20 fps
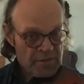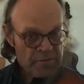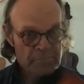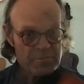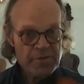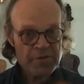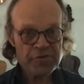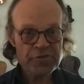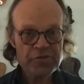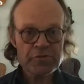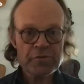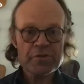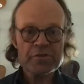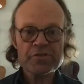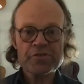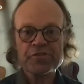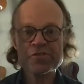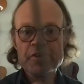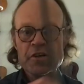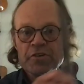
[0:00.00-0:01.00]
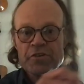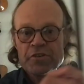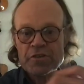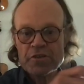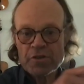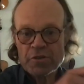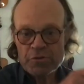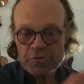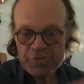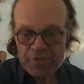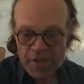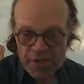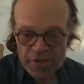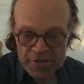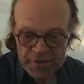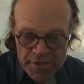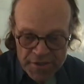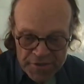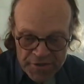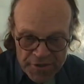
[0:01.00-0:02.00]
my screen is starting to go
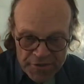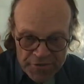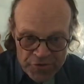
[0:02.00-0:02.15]
dark. I need